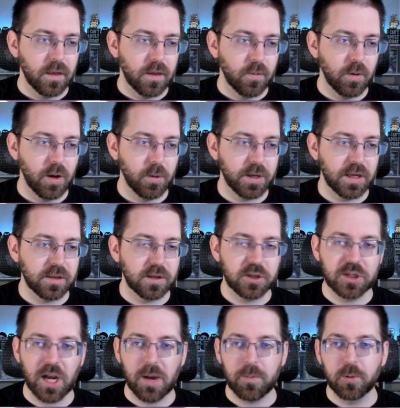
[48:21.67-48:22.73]
Well, we can get the
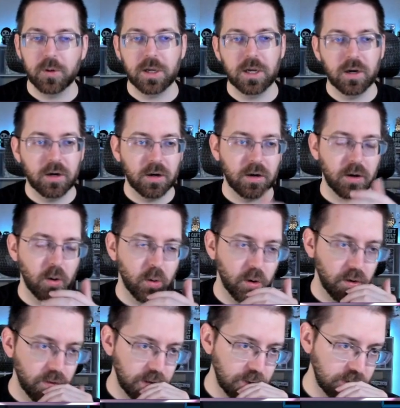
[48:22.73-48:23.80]
chapel here or
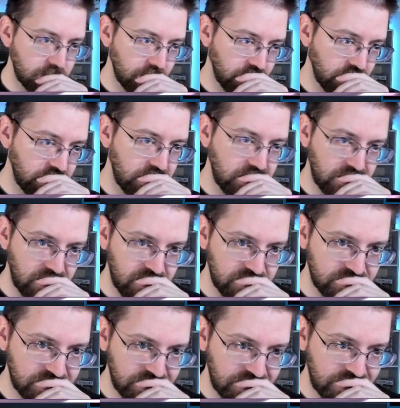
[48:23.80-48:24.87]
the utility
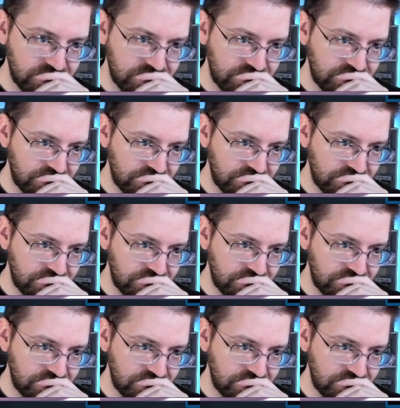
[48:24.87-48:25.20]
closet.